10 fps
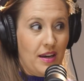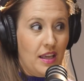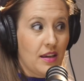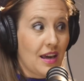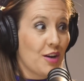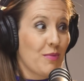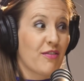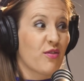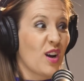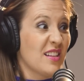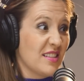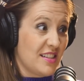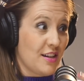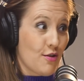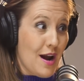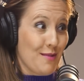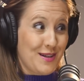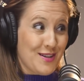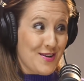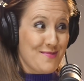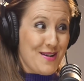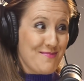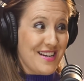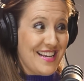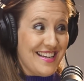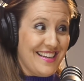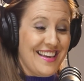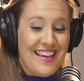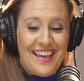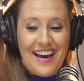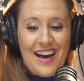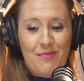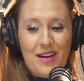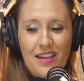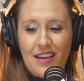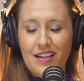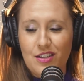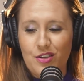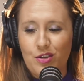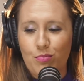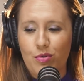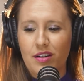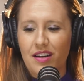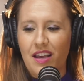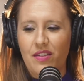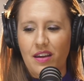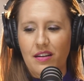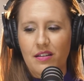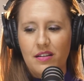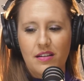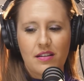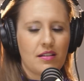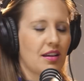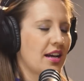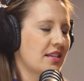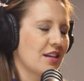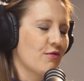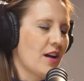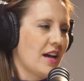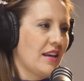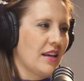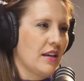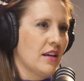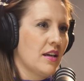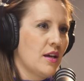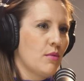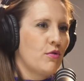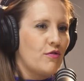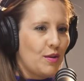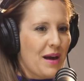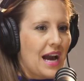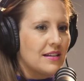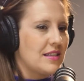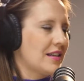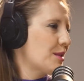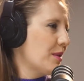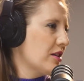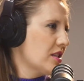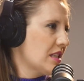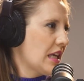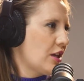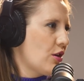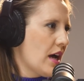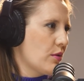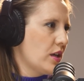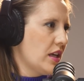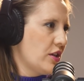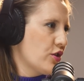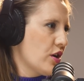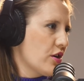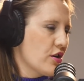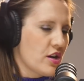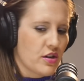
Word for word: money? How do my friends around me talk about money? Um, I think it's also important. And then identifying and moving past the experiences that you had when in your younger